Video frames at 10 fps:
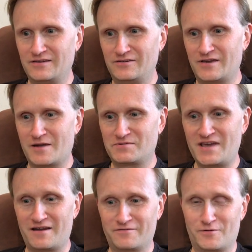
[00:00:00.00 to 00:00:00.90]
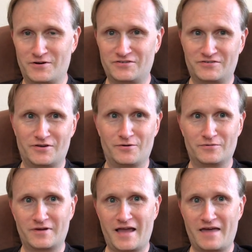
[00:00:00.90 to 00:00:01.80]
you get upset, of course. So
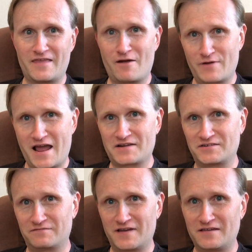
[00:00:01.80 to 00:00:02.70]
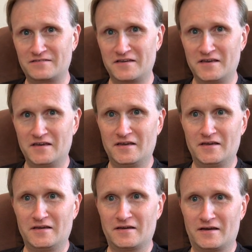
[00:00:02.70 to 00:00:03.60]
I had that reaction phase.
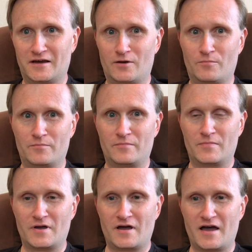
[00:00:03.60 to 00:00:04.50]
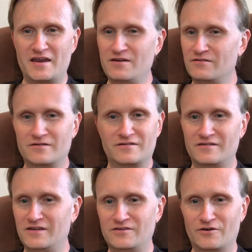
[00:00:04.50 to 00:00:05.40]
Um, I didn't
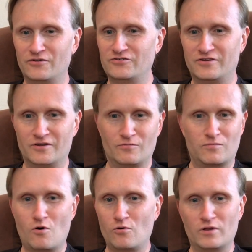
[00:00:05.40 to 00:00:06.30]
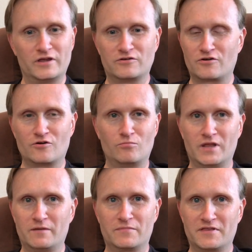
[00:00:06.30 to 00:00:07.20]
indulge in the whole internal
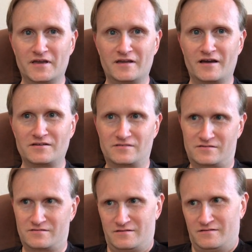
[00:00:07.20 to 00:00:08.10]
blame thing. I just